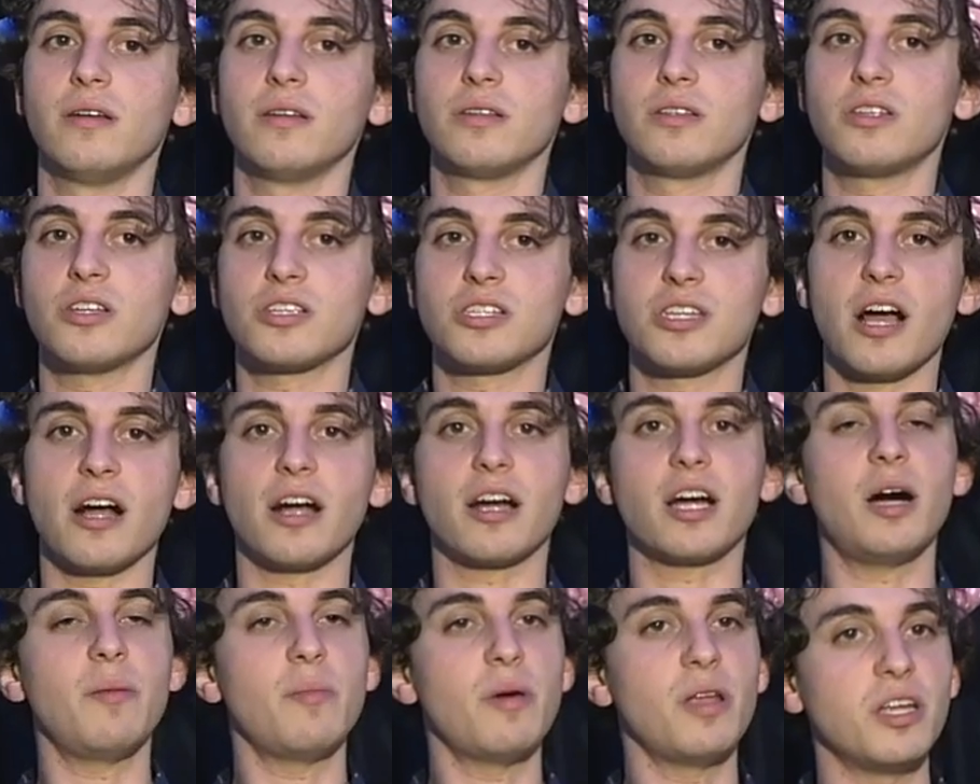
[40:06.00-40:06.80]
does not
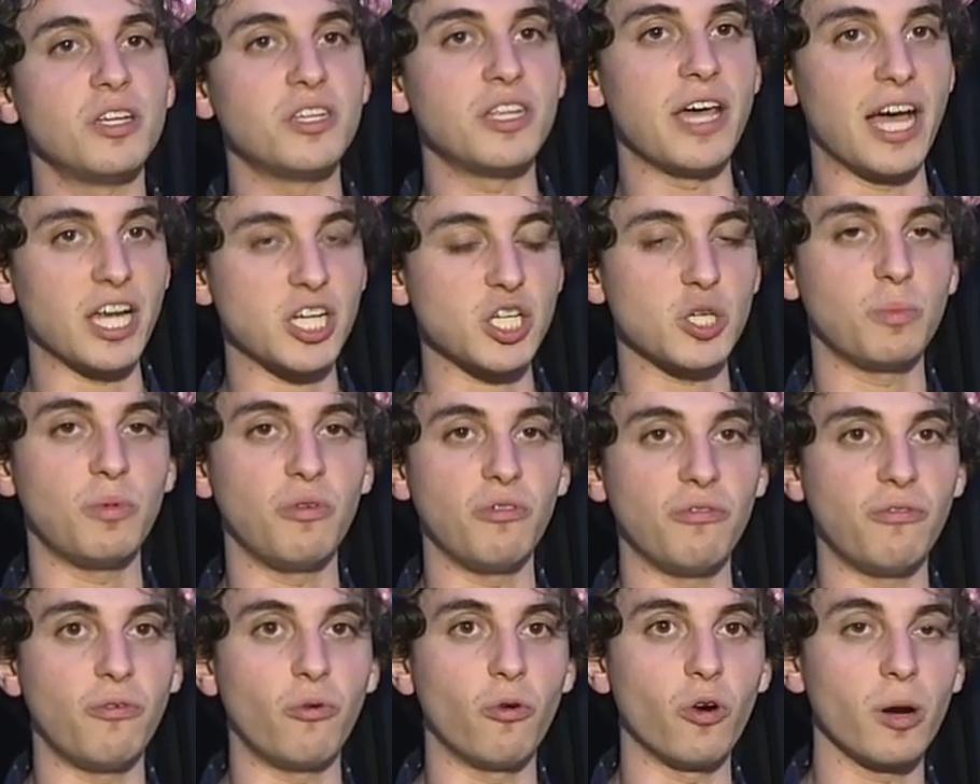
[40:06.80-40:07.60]
come in a dashable
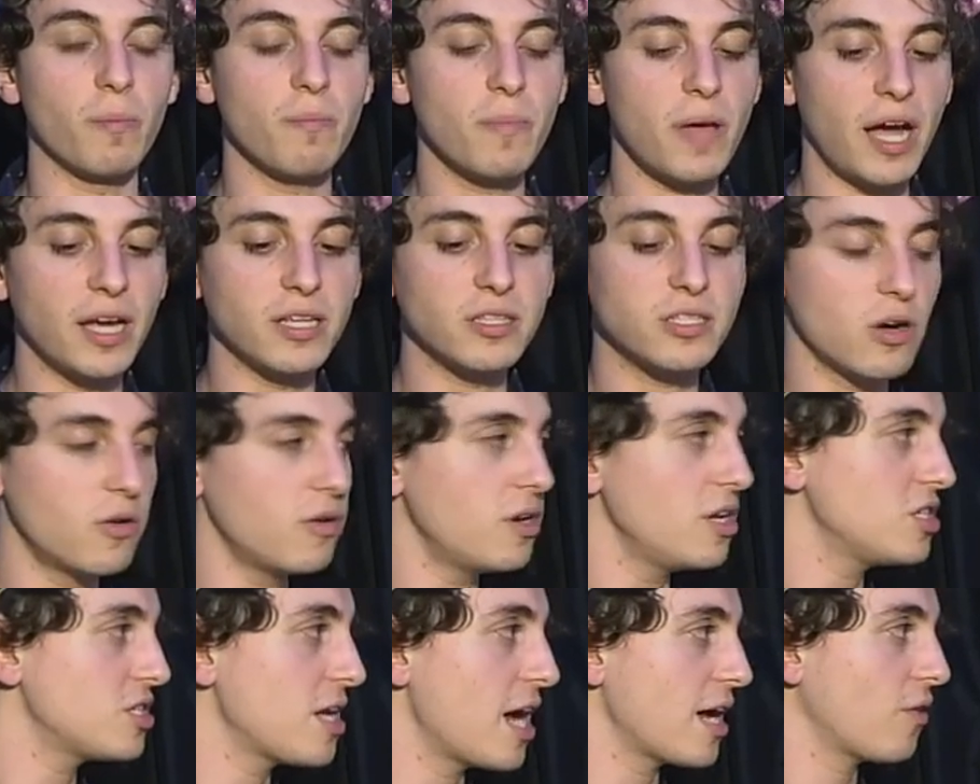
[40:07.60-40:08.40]
form. I don't
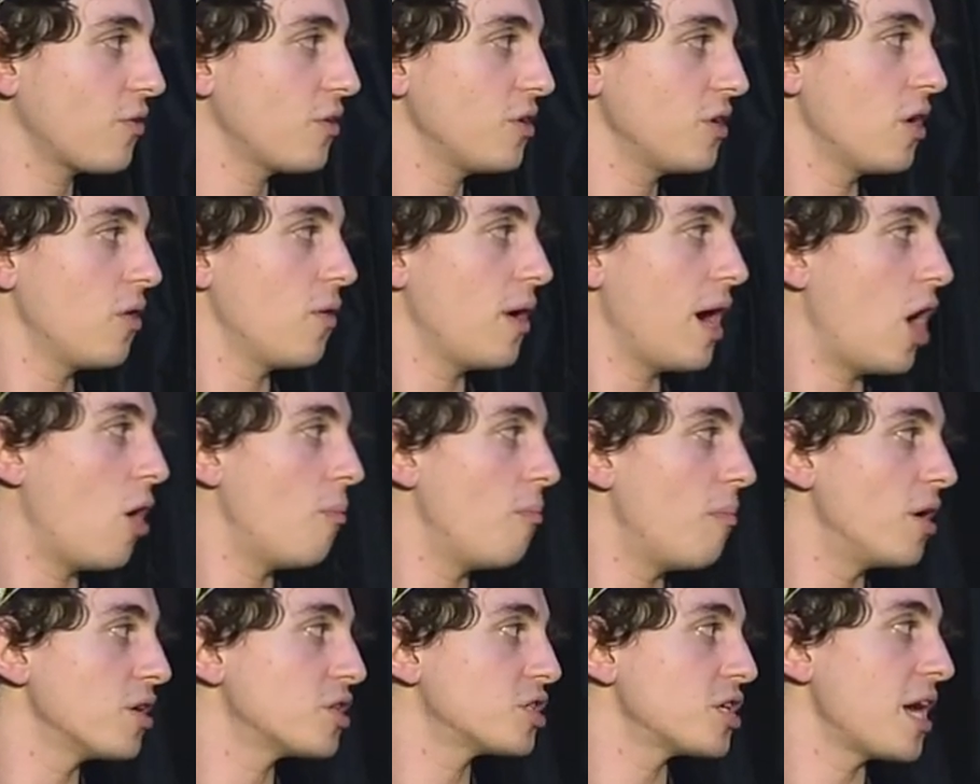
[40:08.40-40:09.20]
exactly know how
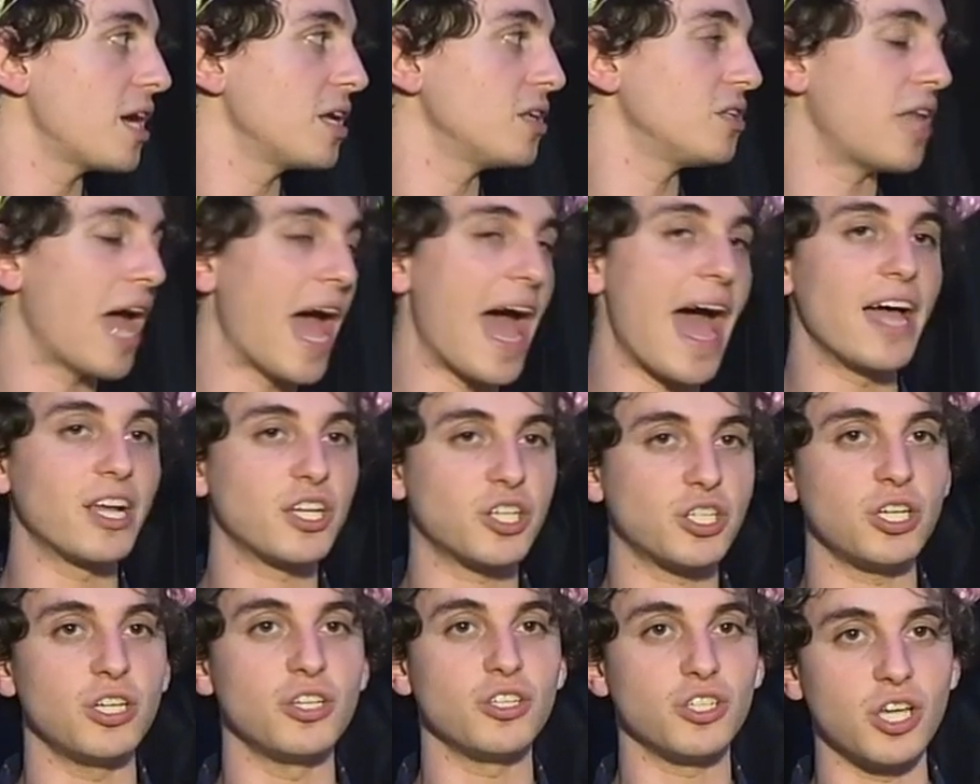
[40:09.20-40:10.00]
much a
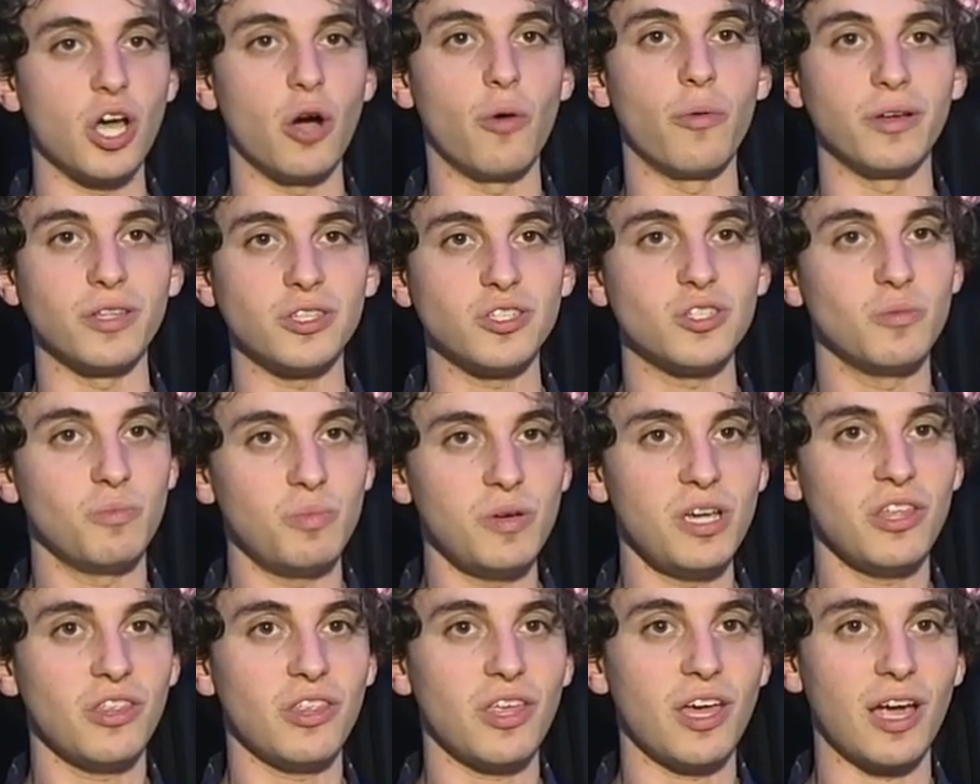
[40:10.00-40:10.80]
dash is going to
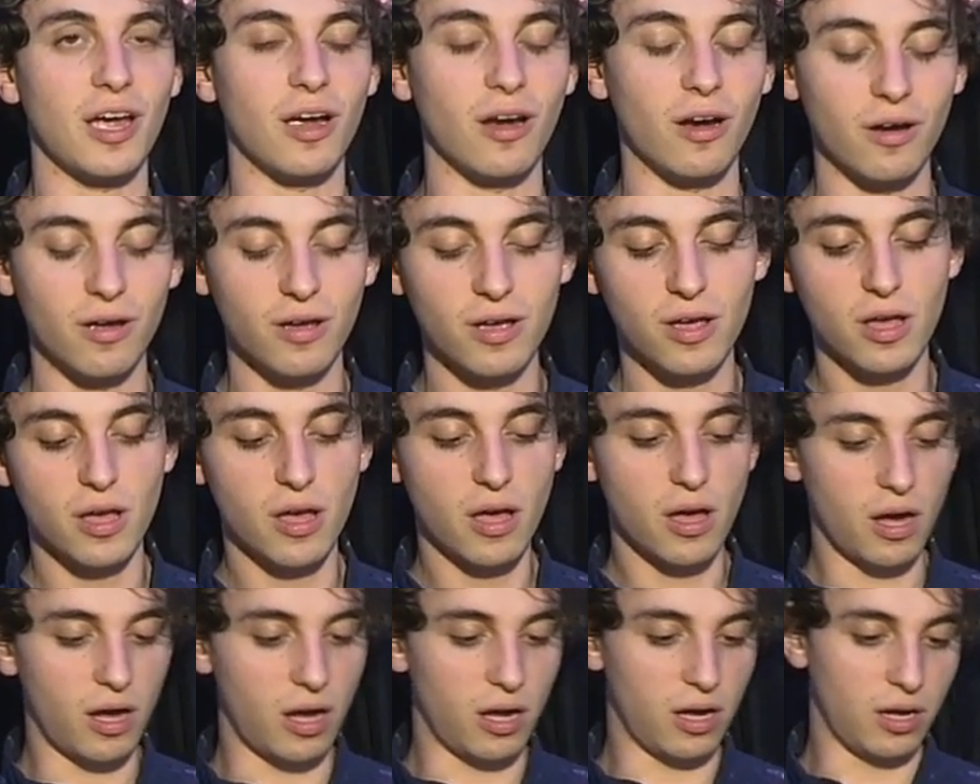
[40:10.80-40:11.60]
be there.
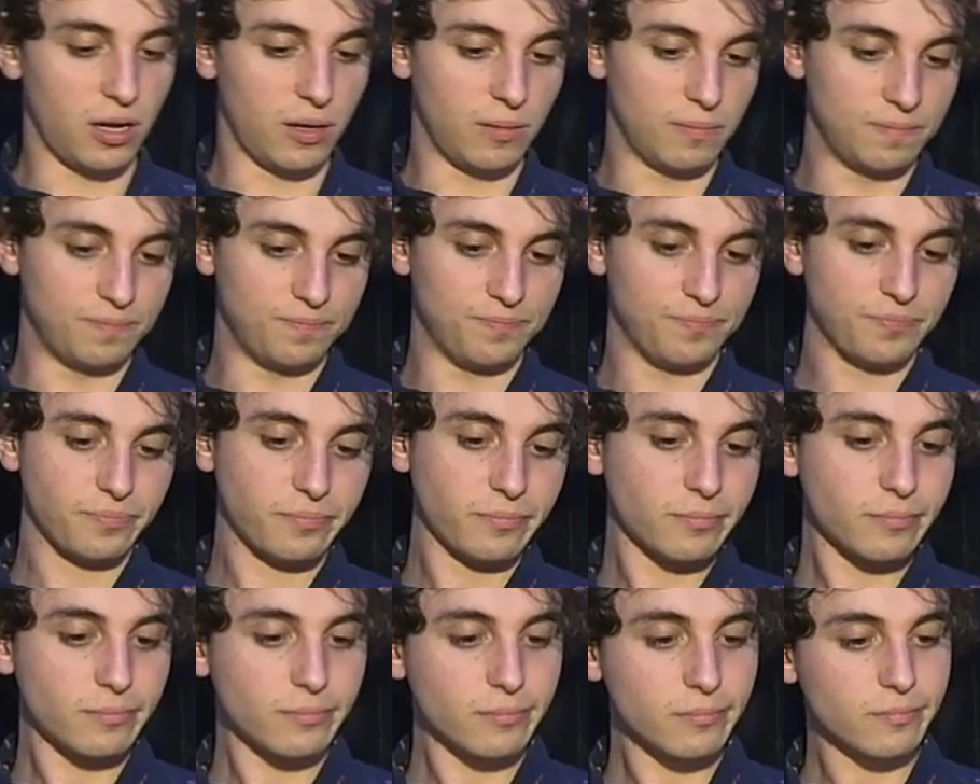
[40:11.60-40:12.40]
Um,
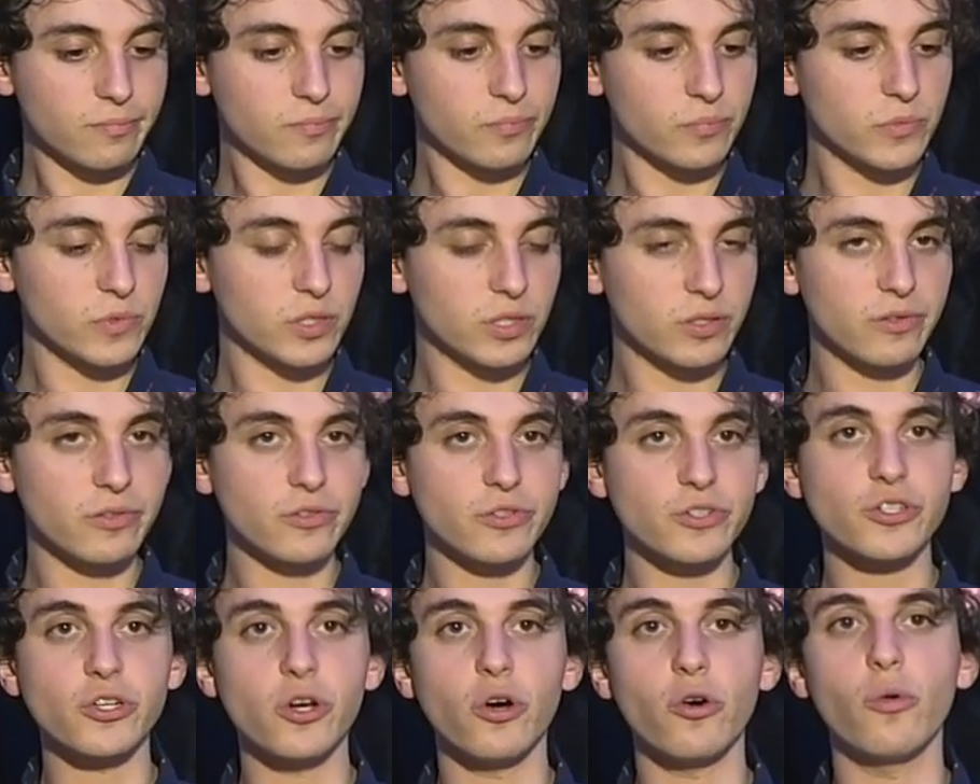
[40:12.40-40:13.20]

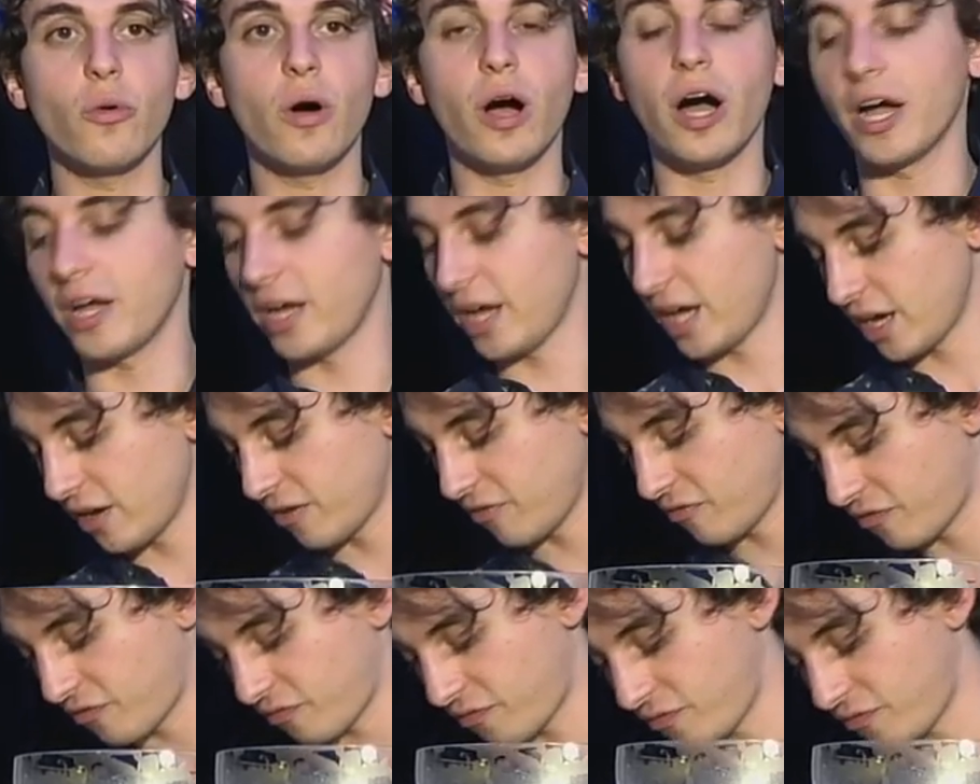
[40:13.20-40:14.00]
so I have,